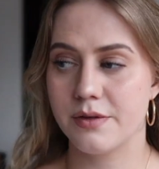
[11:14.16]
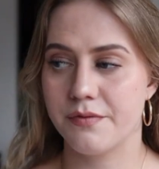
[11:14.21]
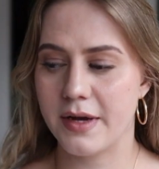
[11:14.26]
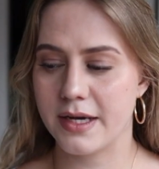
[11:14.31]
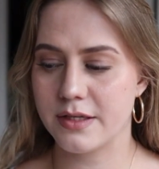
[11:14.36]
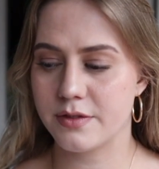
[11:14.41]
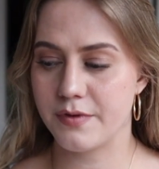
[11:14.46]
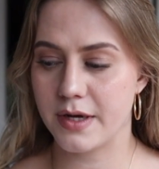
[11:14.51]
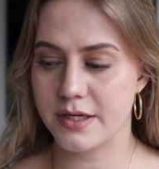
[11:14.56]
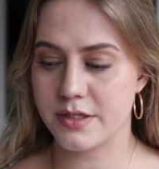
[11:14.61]
a
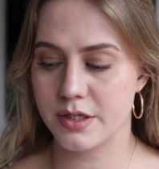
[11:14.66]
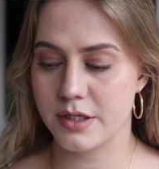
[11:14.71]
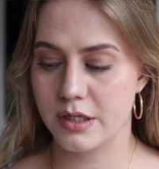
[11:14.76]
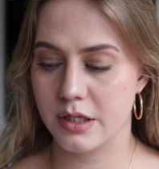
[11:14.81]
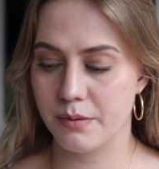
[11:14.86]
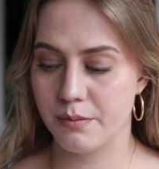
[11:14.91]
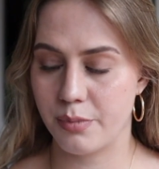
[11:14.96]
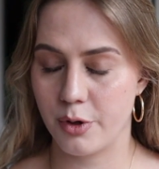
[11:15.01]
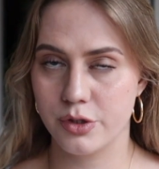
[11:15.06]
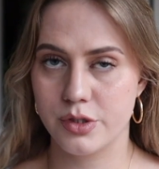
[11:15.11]
fast
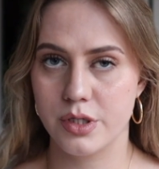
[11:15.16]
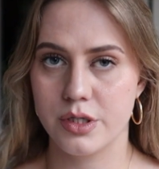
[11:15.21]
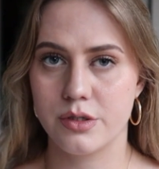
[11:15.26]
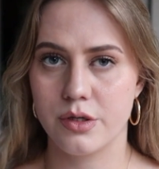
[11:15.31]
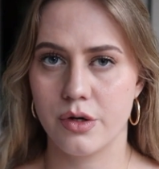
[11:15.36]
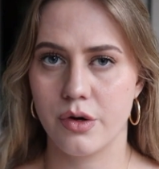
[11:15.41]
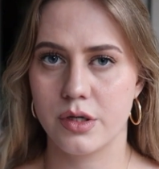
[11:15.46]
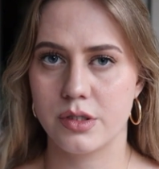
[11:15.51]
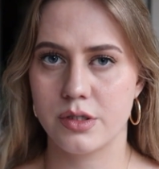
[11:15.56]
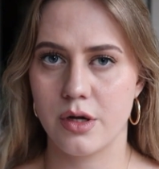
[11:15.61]
fashion purchase,
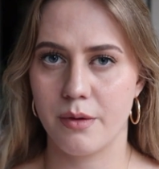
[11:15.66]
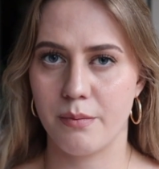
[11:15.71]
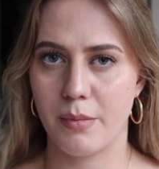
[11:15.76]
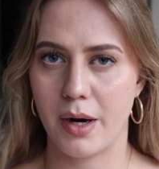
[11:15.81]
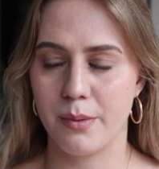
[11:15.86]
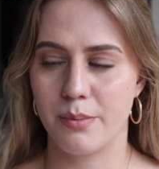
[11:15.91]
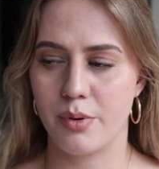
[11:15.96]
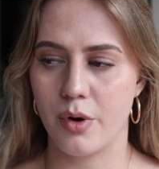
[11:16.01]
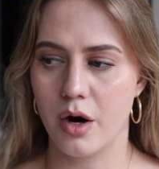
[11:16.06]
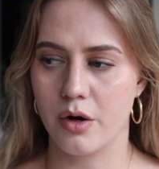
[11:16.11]
so it's not
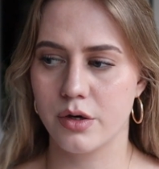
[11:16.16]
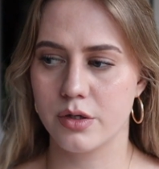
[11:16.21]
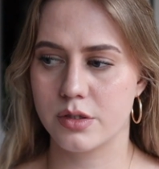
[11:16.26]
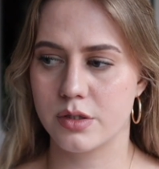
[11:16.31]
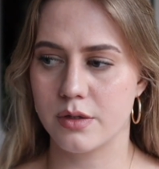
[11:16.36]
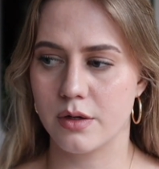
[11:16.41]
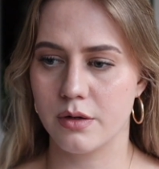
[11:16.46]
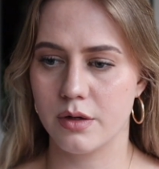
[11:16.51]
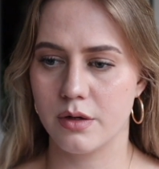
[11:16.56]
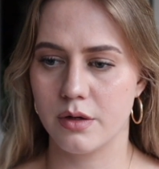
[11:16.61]
my
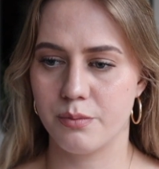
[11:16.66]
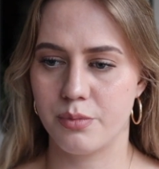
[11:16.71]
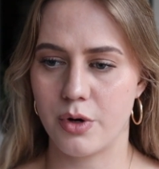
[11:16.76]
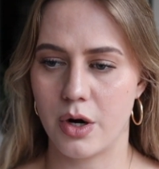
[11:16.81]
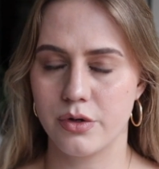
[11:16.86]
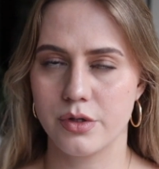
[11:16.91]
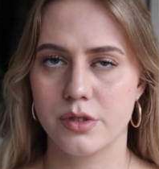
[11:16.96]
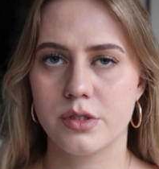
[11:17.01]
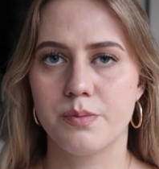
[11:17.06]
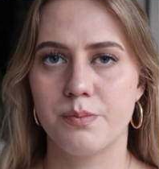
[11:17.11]
proudest
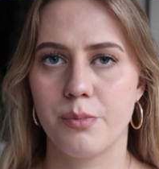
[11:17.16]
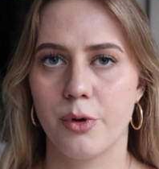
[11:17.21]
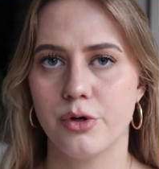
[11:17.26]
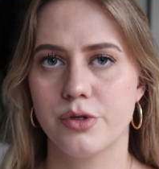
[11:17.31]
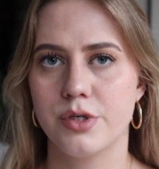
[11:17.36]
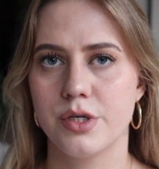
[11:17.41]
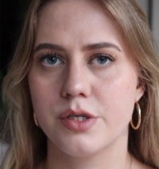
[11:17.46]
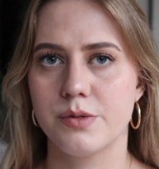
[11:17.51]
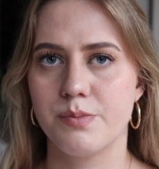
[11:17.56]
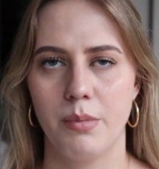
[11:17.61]

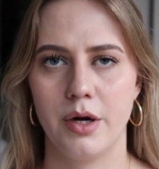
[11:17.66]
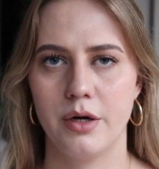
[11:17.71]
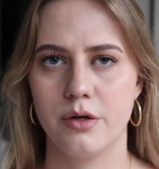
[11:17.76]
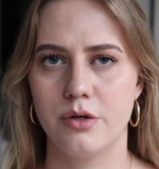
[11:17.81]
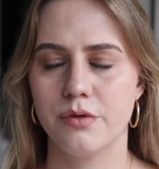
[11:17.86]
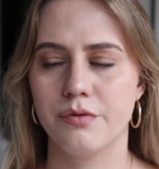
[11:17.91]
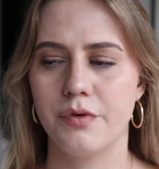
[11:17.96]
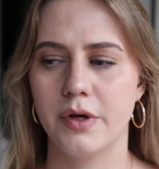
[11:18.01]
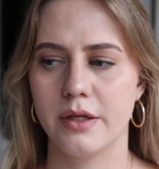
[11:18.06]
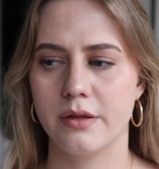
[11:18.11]
purchase, but I
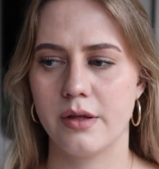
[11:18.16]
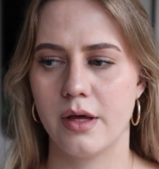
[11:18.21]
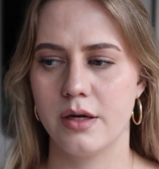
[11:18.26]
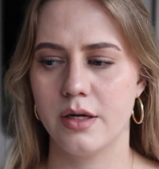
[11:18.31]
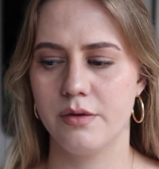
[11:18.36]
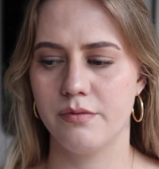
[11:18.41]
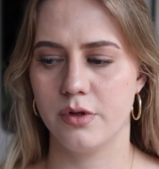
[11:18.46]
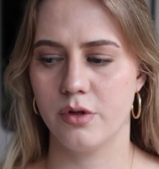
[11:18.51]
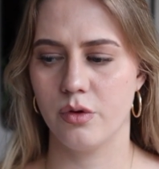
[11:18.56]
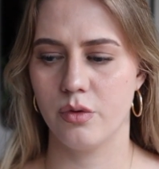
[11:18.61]
do think that
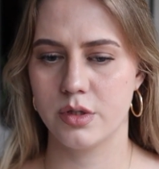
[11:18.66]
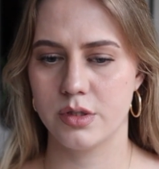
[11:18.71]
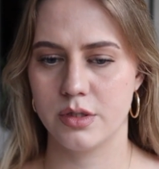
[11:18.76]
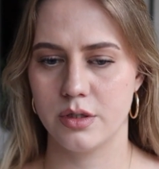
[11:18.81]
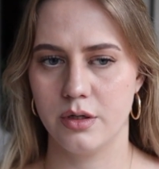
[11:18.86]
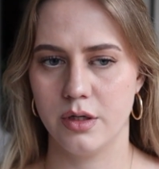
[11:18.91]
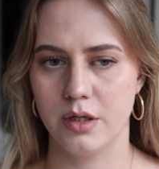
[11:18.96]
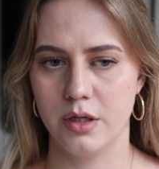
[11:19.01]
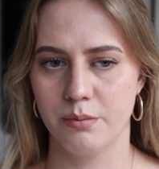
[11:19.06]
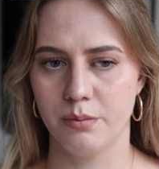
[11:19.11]
even though it's
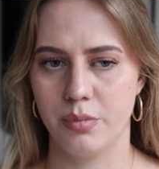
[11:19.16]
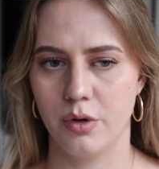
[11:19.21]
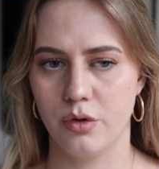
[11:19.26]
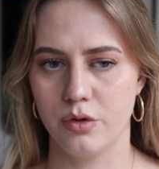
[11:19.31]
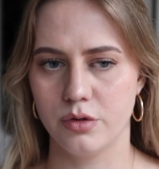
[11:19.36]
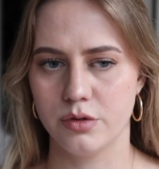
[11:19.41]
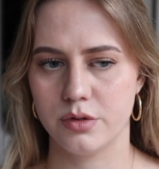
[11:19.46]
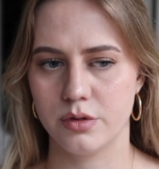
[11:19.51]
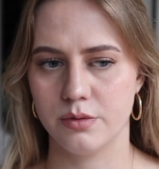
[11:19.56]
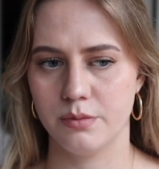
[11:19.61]
an
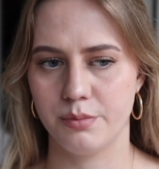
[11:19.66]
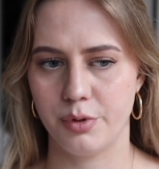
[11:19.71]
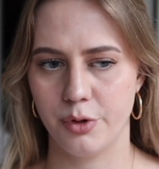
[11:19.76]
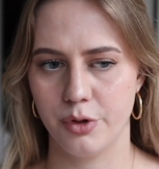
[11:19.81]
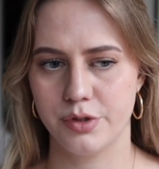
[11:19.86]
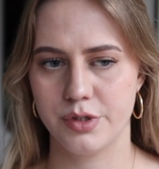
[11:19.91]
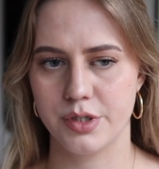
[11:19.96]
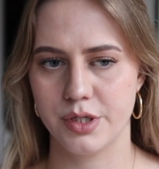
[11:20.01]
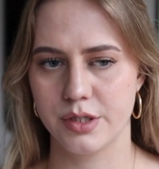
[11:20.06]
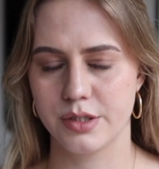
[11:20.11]
impulse
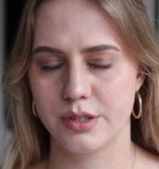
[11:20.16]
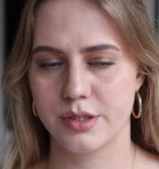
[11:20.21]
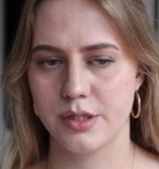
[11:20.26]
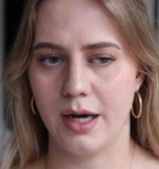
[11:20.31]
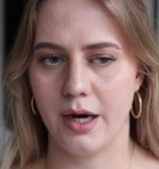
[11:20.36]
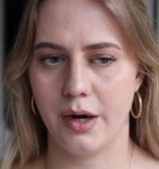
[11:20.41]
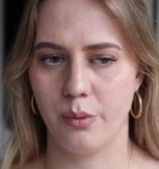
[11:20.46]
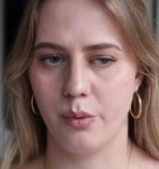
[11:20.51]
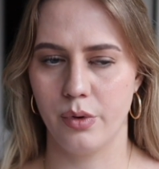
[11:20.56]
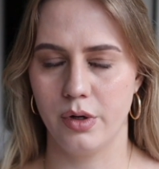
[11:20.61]
purchase,
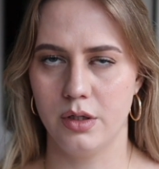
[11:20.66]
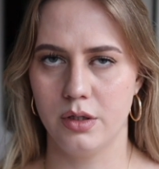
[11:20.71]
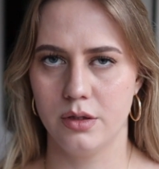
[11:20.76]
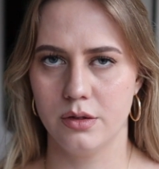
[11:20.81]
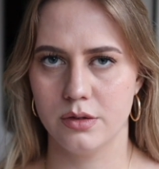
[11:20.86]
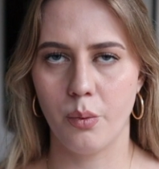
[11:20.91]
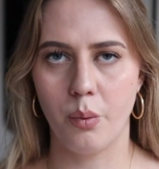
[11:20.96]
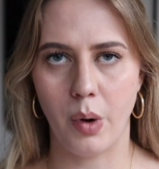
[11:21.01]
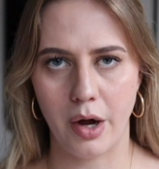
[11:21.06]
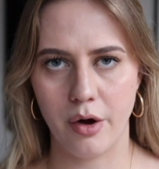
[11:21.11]
I
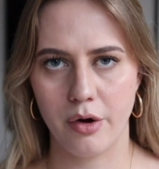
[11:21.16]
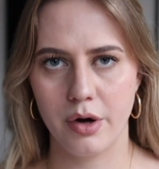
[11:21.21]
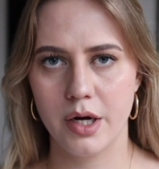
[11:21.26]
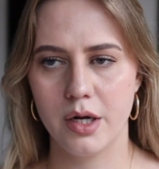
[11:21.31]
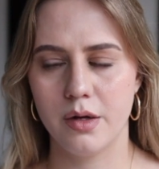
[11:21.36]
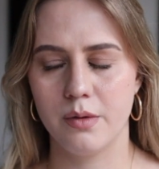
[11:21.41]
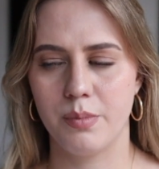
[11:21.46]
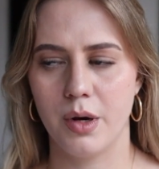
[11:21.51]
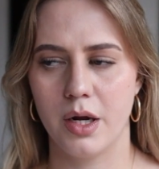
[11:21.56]
will wear it.